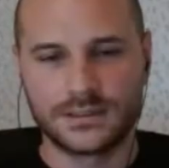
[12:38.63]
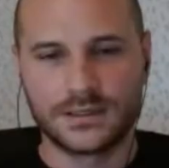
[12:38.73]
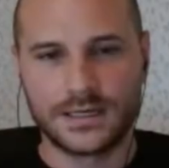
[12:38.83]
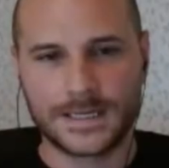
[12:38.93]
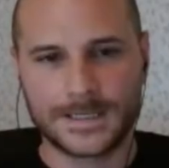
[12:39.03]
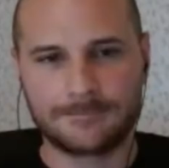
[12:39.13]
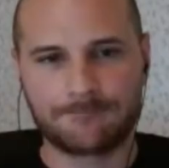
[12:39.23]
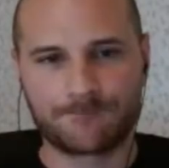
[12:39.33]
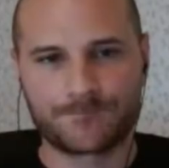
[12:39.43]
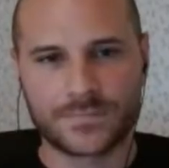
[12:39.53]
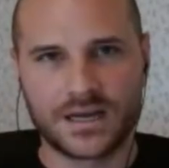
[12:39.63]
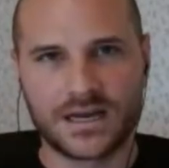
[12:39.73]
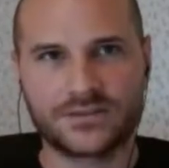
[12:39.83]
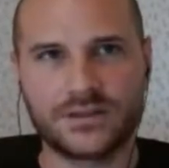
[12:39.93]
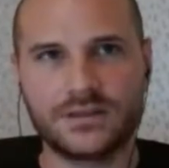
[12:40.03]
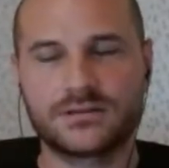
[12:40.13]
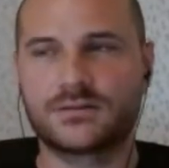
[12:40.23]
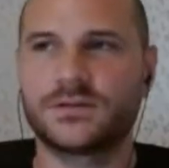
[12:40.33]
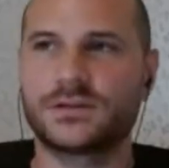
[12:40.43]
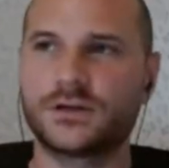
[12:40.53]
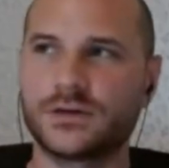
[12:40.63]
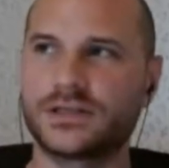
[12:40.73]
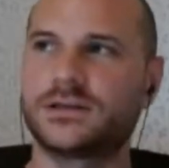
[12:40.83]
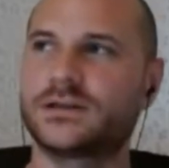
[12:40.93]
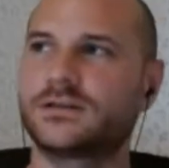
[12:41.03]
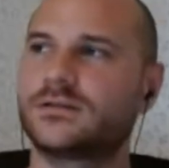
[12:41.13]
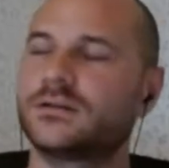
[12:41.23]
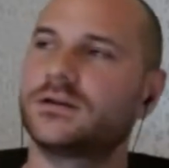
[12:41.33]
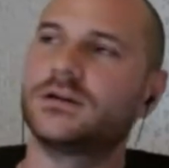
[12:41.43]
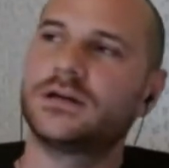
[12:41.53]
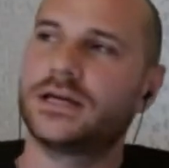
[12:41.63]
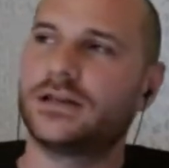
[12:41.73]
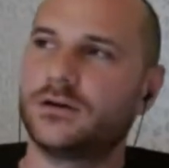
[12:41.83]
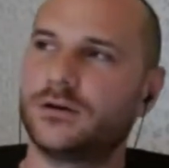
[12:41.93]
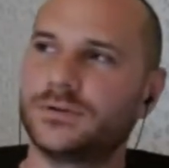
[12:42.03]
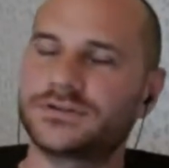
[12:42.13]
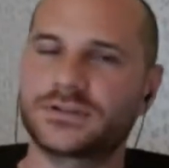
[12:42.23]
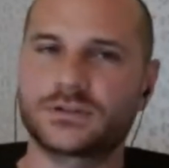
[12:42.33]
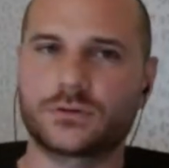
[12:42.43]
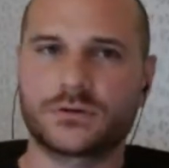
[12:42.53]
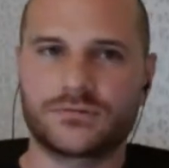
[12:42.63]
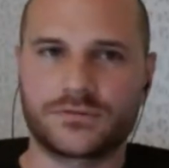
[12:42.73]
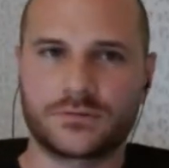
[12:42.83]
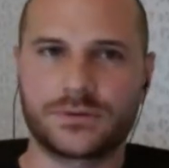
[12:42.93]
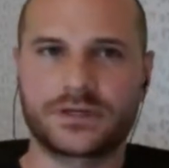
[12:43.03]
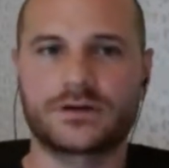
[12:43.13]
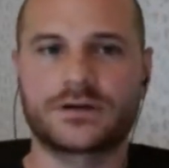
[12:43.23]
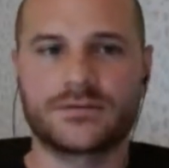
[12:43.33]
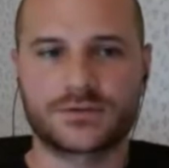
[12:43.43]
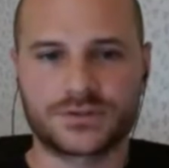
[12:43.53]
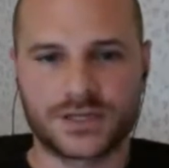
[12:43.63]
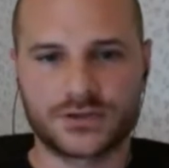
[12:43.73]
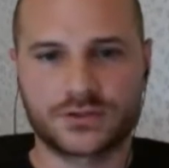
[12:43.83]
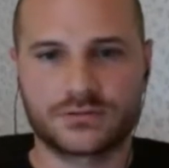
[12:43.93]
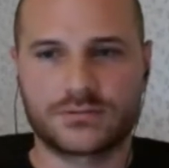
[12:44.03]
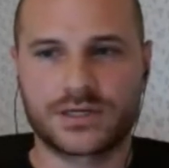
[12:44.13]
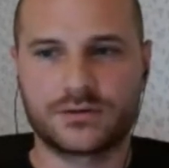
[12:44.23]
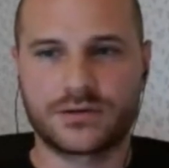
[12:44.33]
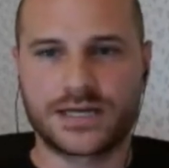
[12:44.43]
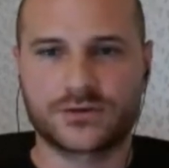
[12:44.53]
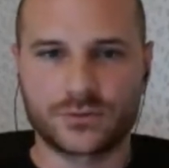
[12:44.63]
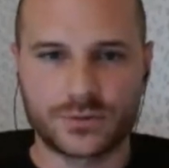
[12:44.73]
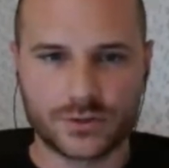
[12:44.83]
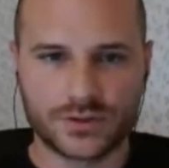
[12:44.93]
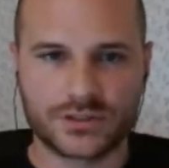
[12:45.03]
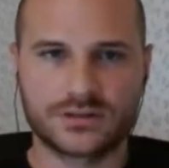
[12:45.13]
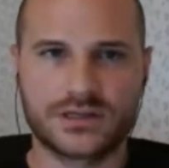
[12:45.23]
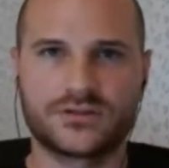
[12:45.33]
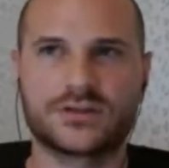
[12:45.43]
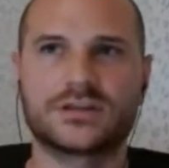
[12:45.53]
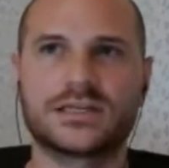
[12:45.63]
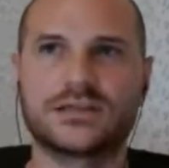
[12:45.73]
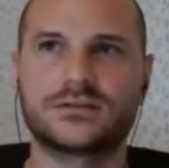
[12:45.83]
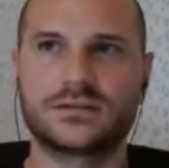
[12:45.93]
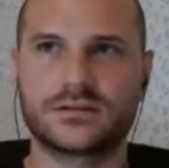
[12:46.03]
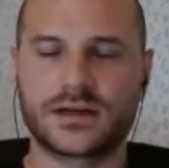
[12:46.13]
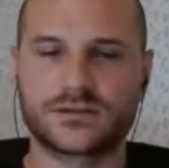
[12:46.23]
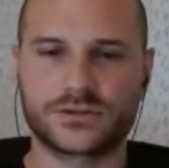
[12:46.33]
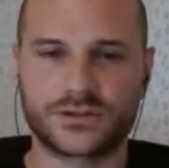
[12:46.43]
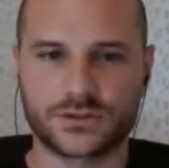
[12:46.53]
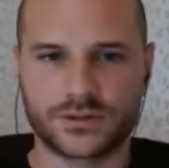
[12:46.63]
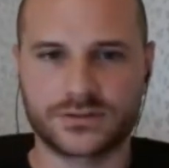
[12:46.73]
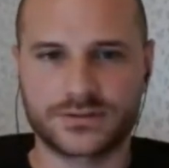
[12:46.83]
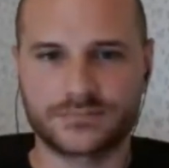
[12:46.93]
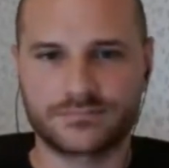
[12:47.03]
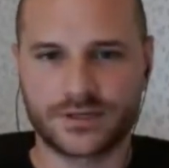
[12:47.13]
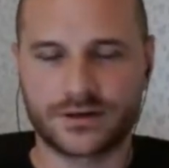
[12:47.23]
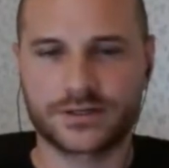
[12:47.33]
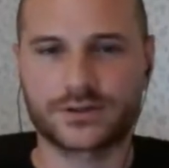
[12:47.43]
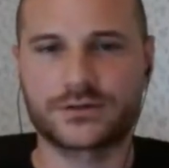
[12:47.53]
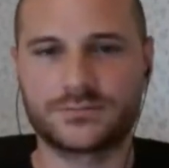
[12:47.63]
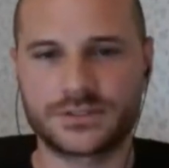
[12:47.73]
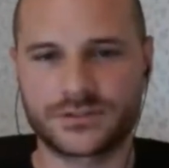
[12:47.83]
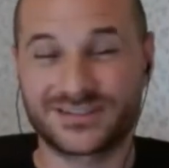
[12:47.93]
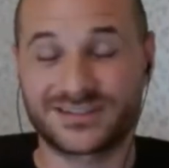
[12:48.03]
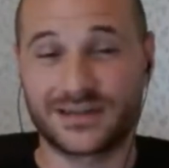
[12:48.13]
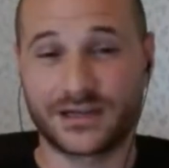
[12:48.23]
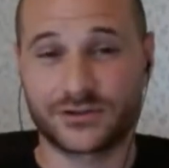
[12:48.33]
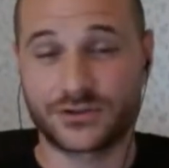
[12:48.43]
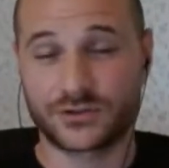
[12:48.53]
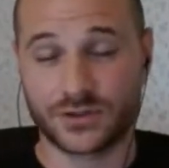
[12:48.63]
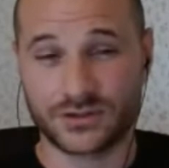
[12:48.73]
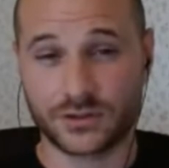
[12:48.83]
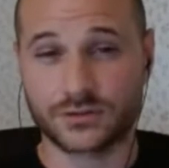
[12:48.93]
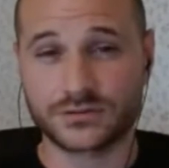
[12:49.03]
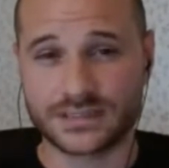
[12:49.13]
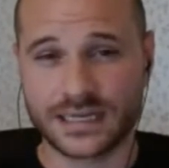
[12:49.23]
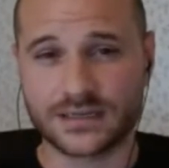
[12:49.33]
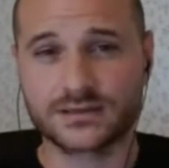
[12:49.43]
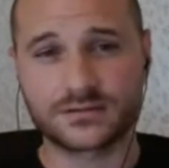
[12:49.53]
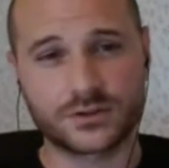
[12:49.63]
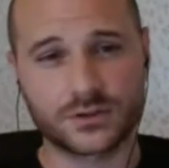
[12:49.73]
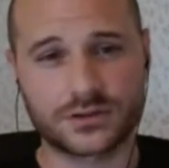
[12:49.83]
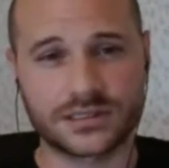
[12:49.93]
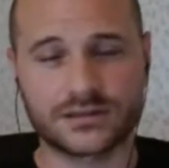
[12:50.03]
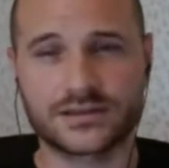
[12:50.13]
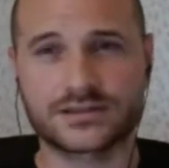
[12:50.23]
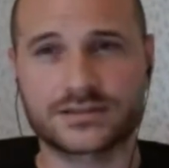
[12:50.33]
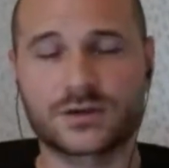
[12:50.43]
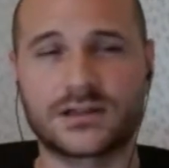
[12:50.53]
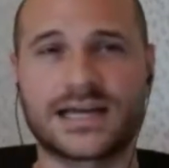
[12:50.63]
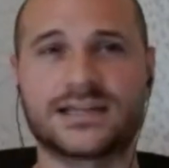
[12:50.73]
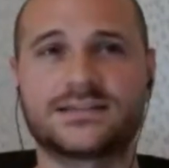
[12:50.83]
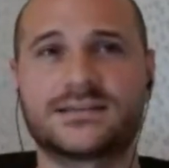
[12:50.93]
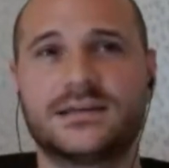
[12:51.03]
I think, you know, it opens the door for a bigger conversation around attribution and the need to not just trust, Google, but just not just trust Google's data, Google Analytics, Google Ads,